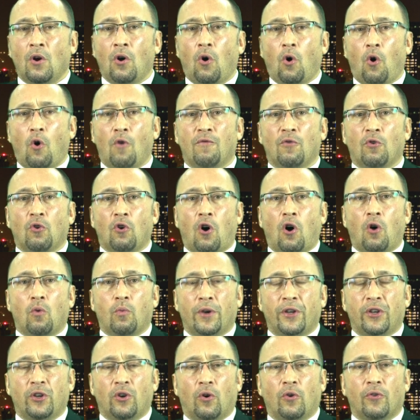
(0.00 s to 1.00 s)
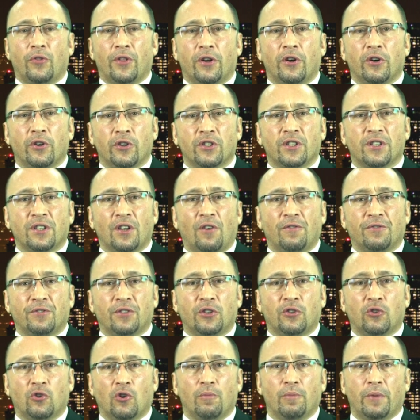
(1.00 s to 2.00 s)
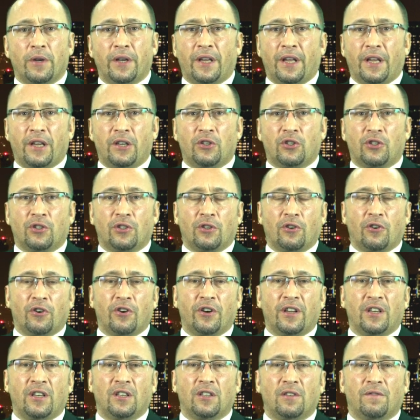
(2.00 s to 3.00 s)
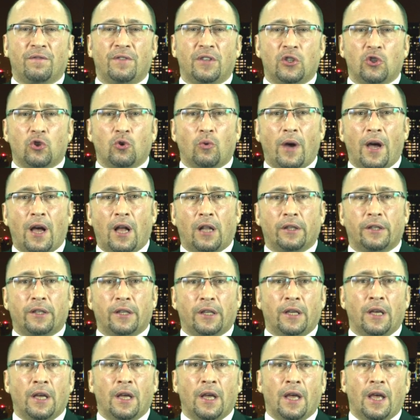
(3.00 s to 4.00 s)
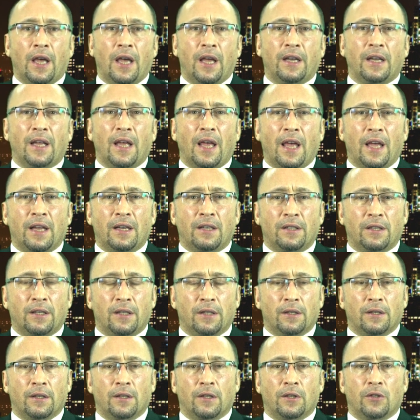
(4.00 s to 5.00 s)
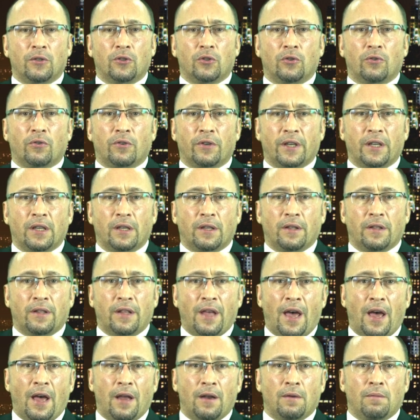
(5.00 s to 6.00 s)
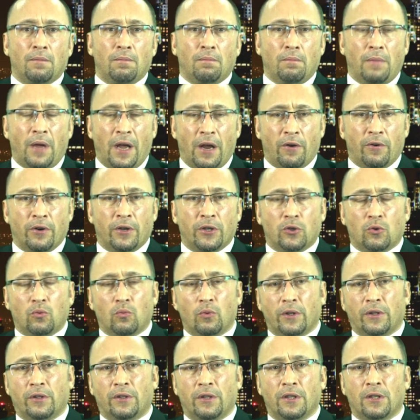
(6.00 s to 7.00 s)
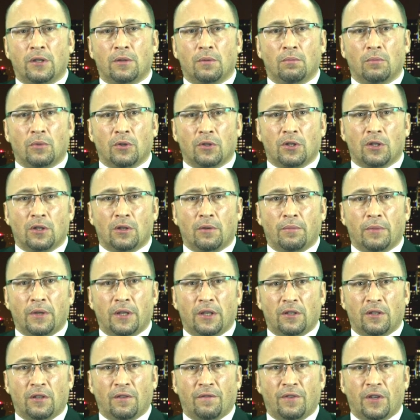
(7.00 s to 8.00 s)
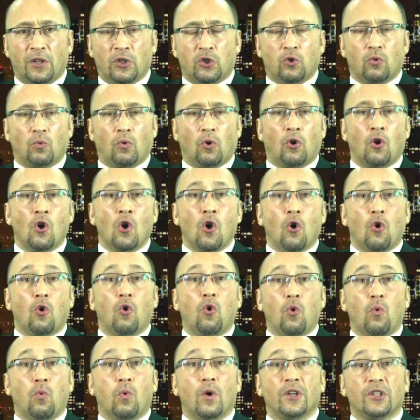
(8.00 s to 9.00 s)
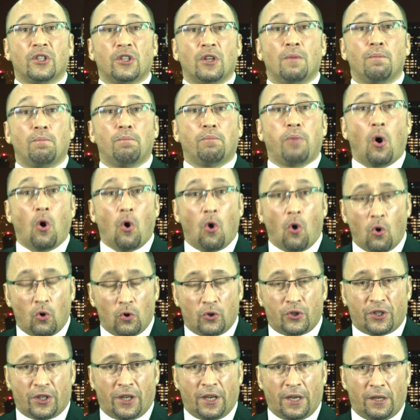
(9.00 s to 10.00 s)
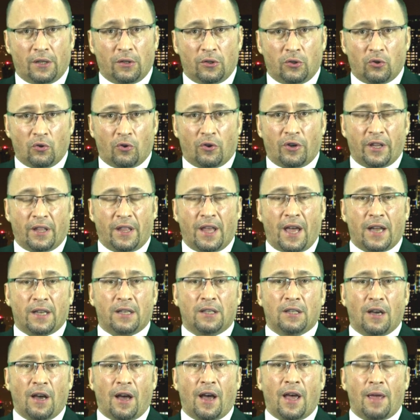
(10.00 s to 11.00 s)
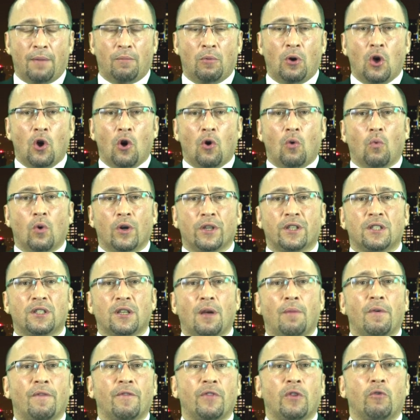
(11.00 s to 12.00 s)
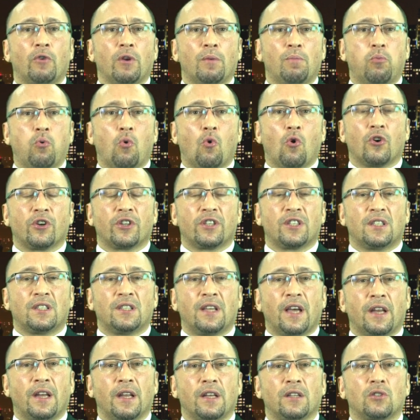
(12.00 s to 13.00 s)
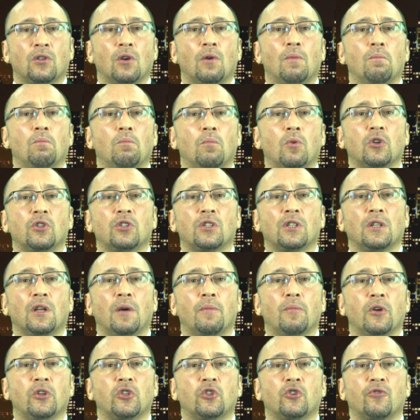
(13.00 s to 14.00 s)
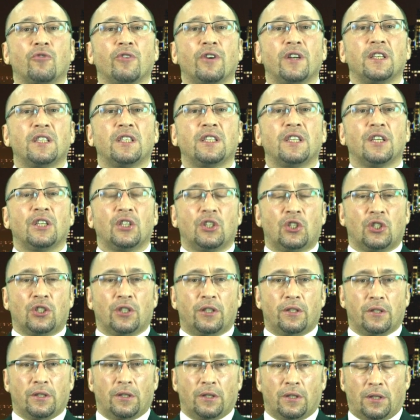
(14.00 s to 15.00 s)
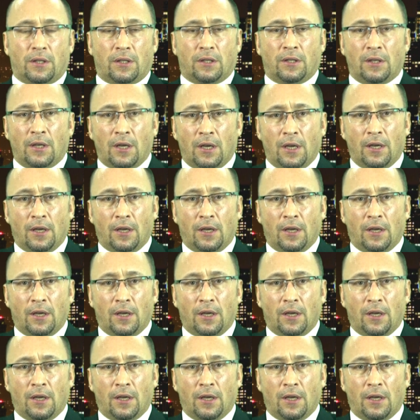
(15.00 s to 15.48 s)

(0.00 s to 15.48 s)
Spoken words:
overall, we know that her self-determination, her individuality had ended during that marriage with this Muslim individual who was imposing during that time what some of the reports said as Muslim traditions.